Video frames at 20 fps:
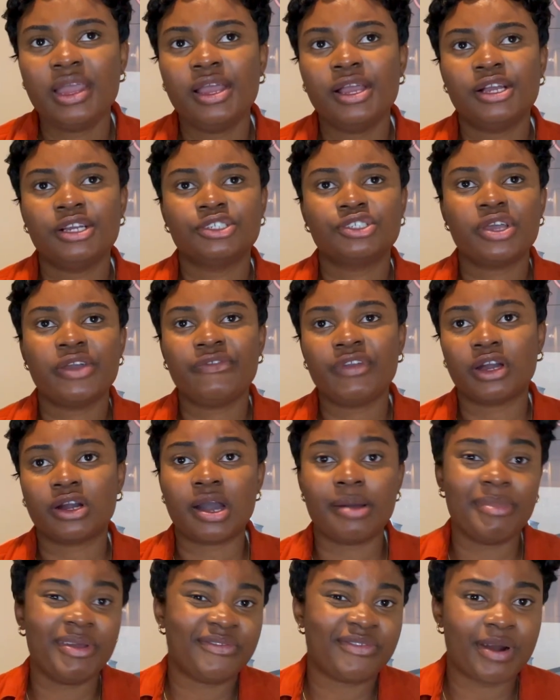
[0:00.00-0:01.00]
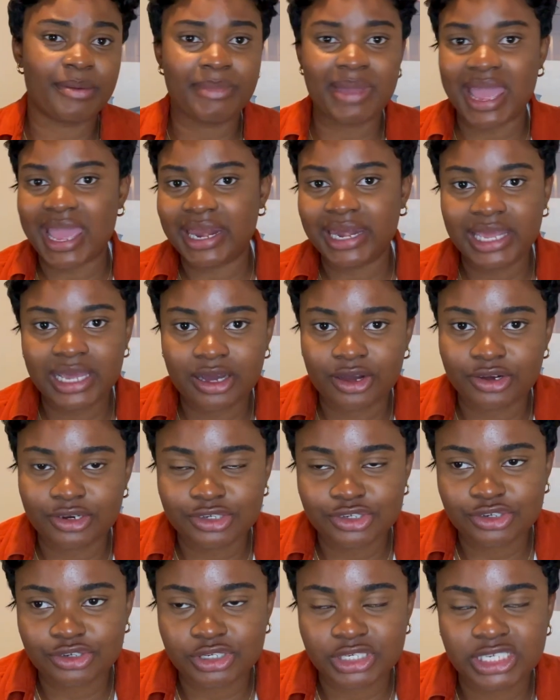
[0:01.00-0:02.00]
So if you're coming from any
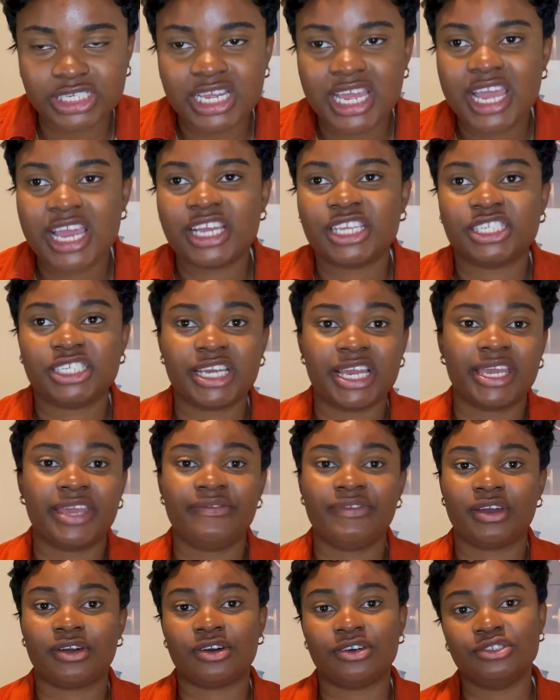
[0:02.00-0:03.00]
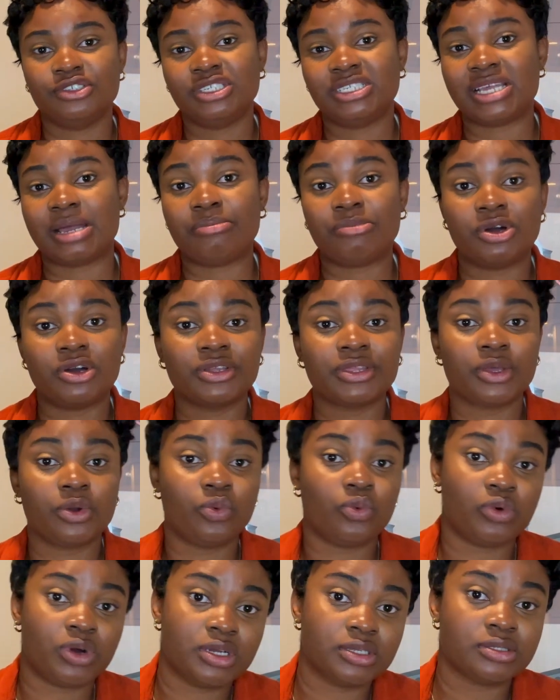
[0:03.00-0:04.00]
country, check if your country is among the
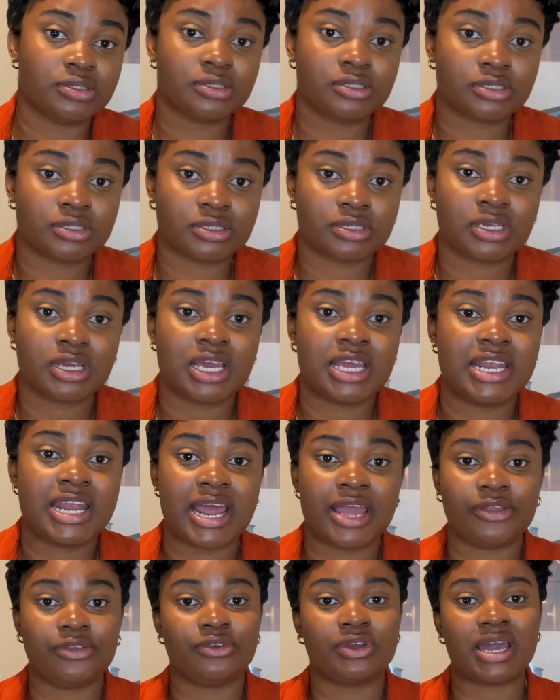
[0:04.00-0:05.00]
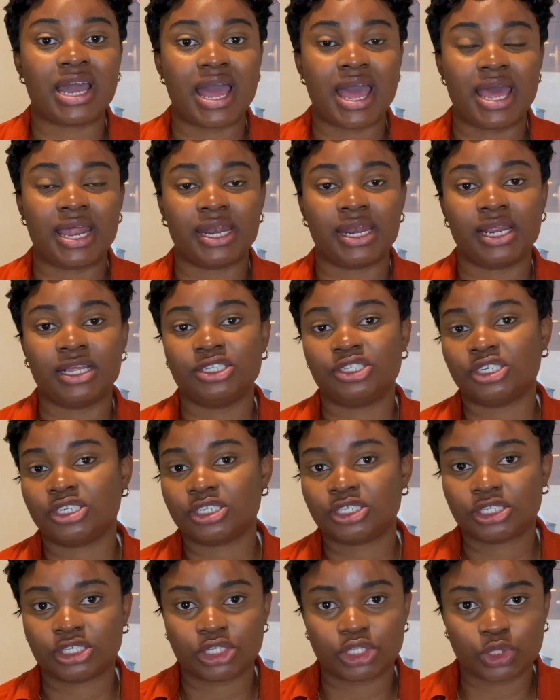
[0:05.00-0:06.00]
ones that you can
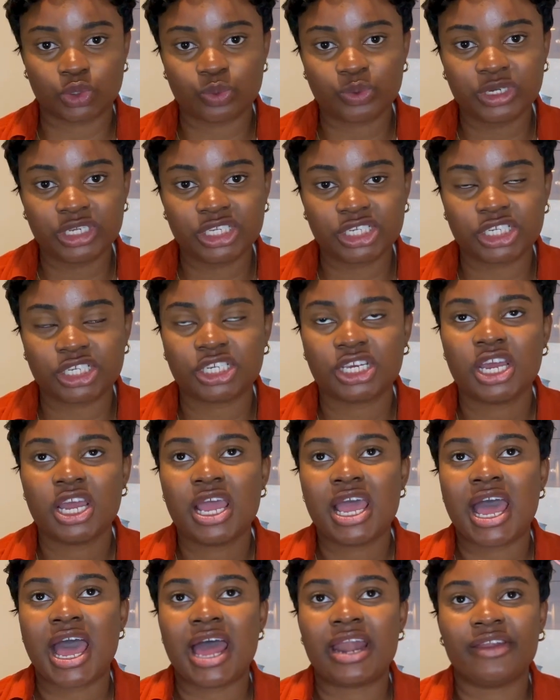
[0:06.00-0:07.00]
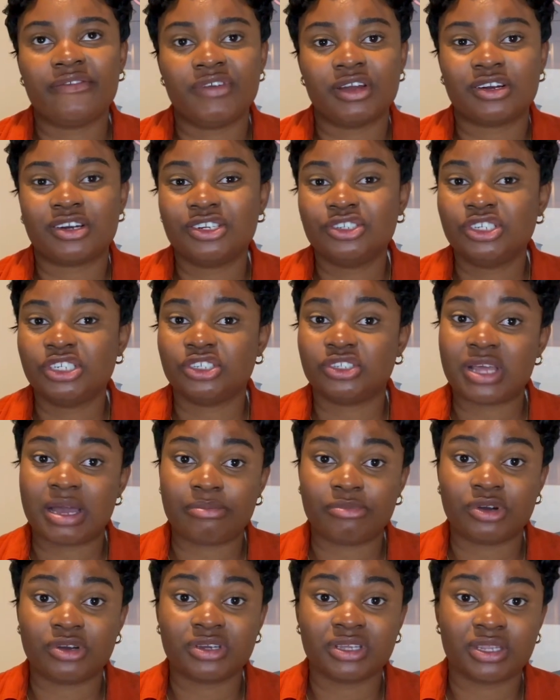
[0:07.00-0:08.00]
just switch. And if your country is not
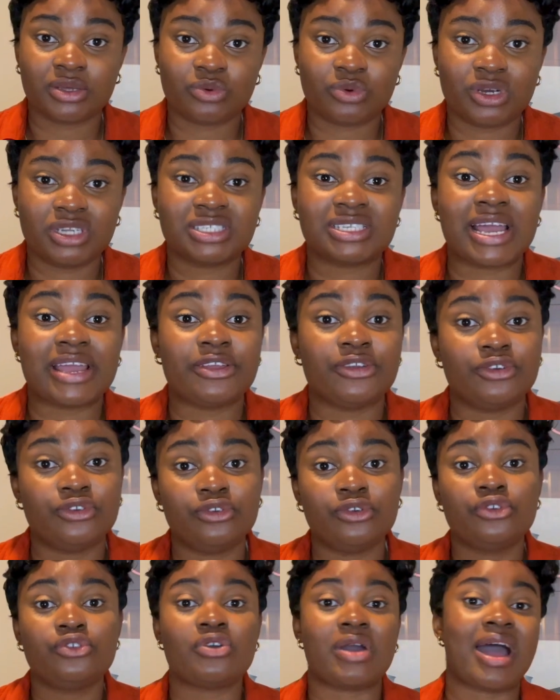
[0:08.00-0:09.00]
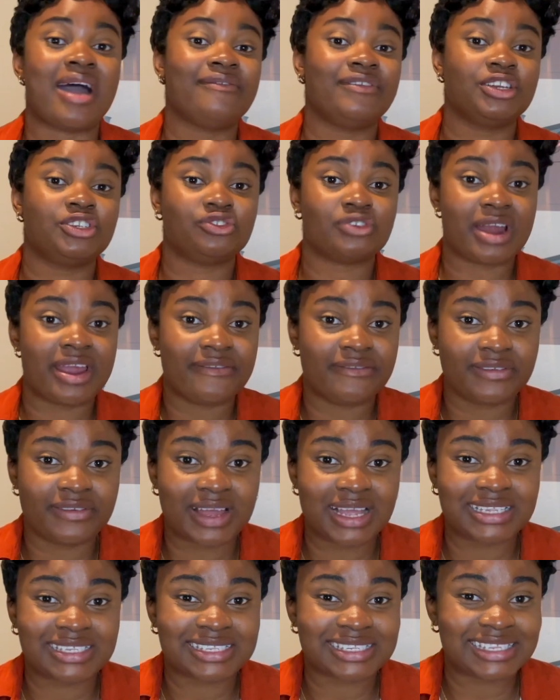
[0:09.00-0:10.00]
among the ones, and you have a
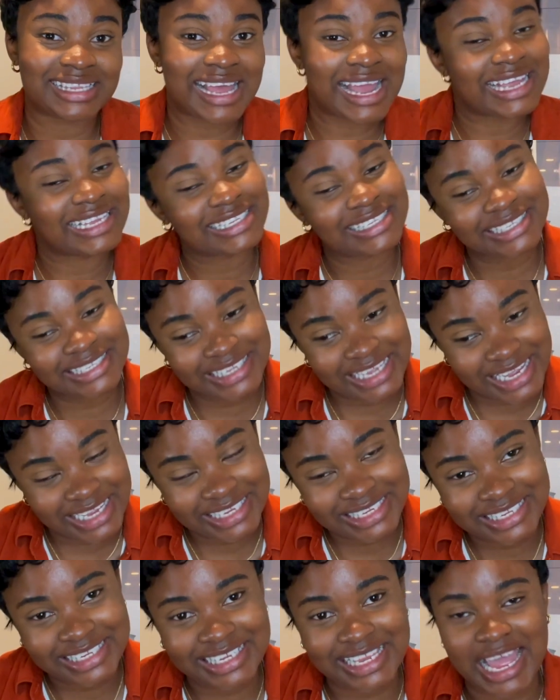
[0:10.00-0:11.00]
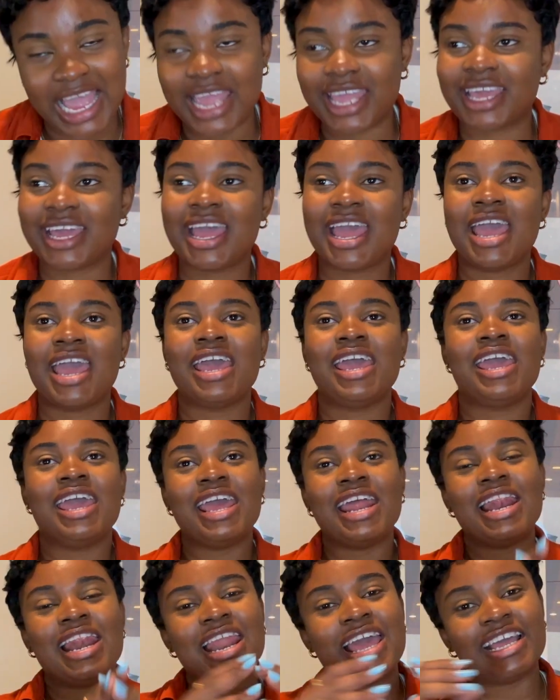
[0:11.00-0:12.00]
driver's license, like
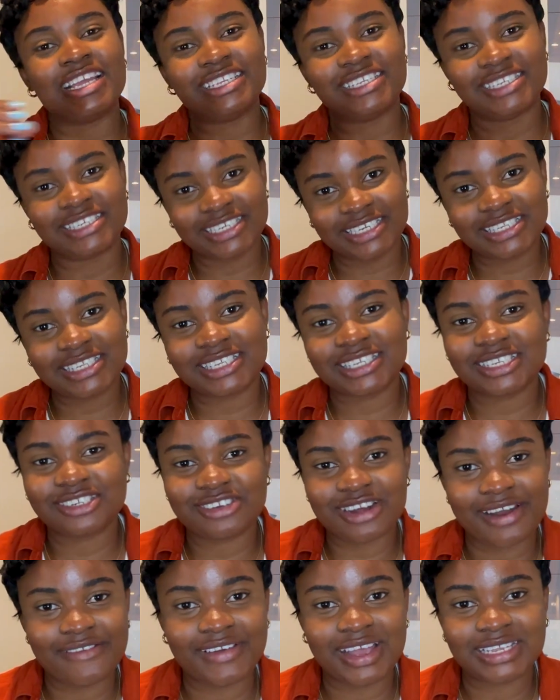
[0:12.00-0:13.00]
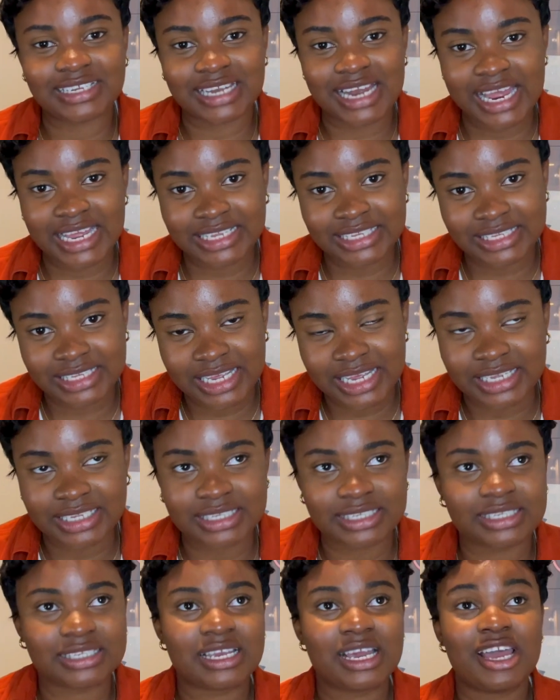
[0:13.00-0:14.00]
a legit driver's
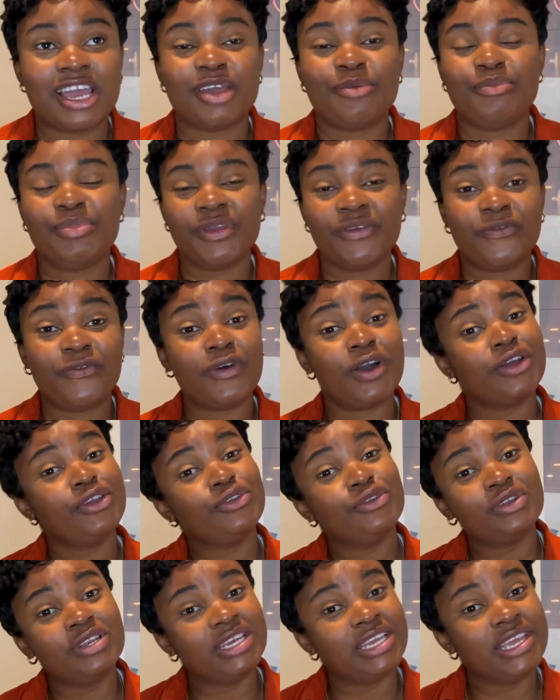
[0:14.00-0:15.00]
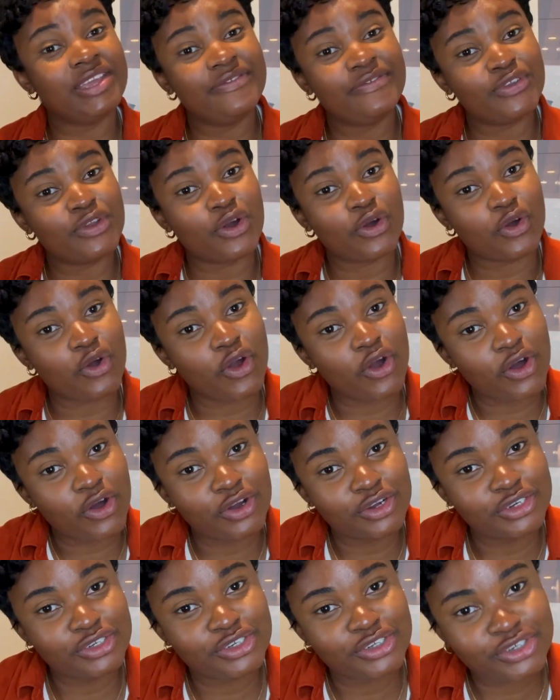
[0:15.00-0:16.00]
license, before you leave your
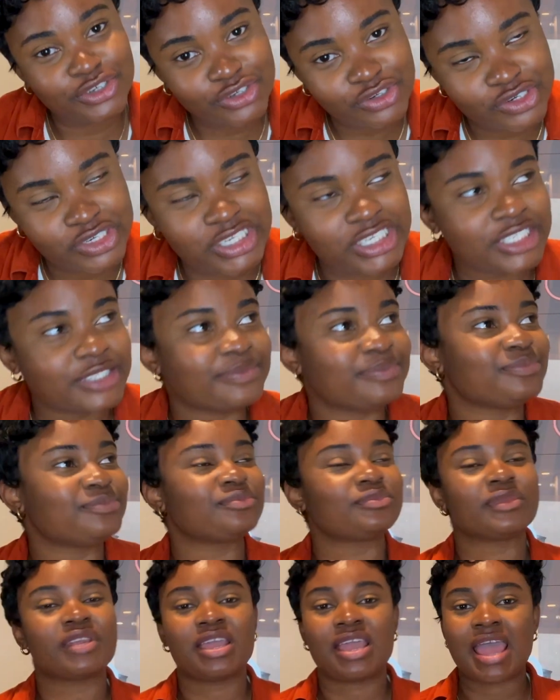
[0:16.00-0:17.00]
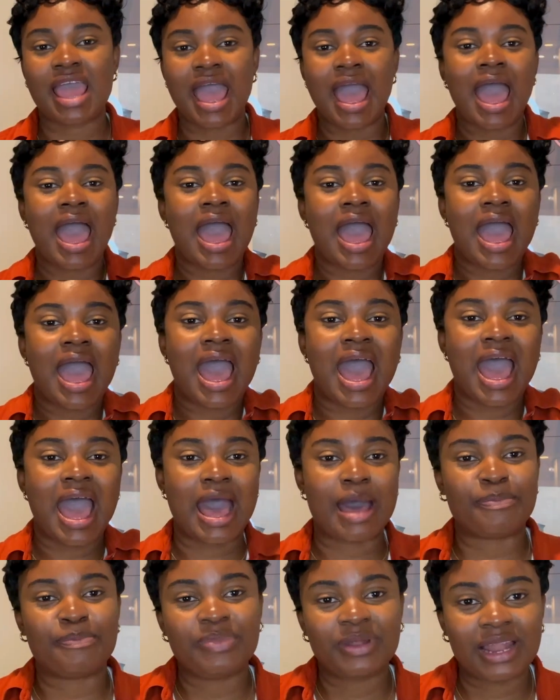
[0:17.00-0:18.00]
country,
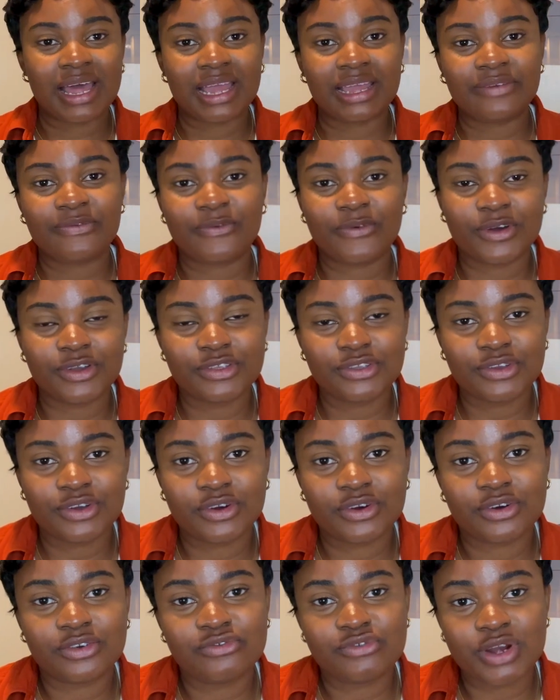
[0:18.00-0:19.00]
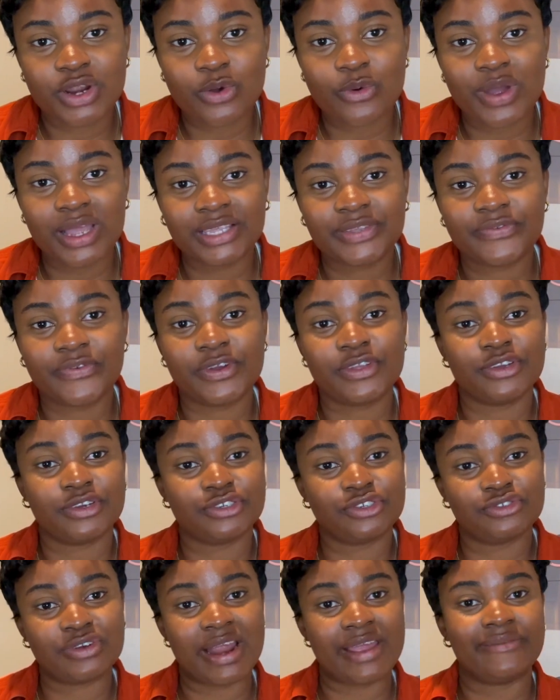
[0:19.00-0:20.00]
apply for your request for your
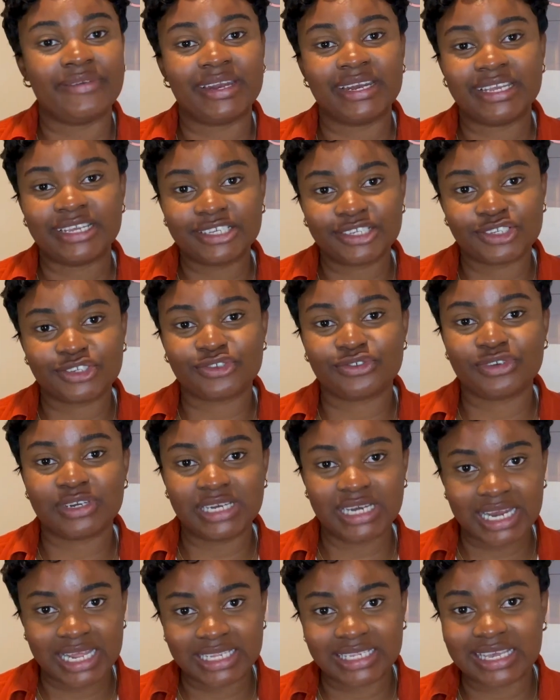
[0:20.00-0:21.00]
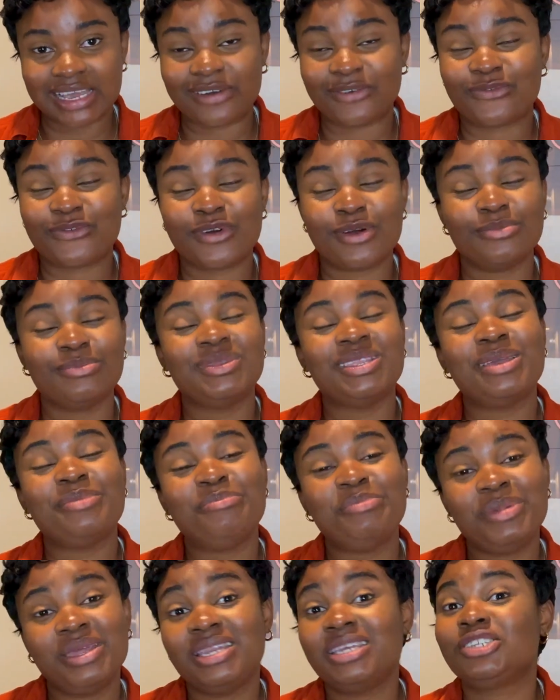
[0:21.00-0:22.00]
driving history letter from the
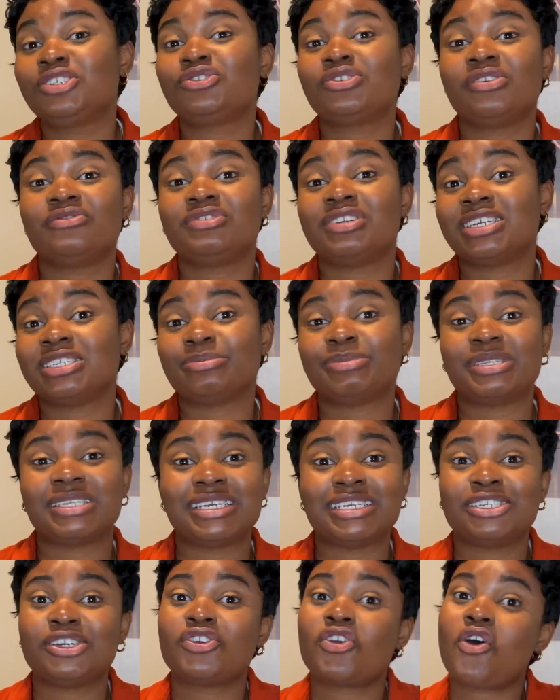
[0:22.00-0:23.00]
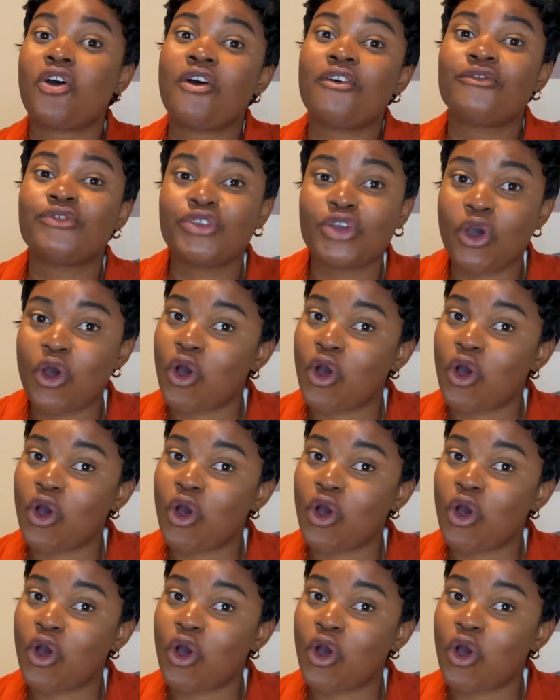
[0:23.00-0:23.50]
Ministry of Transportation of your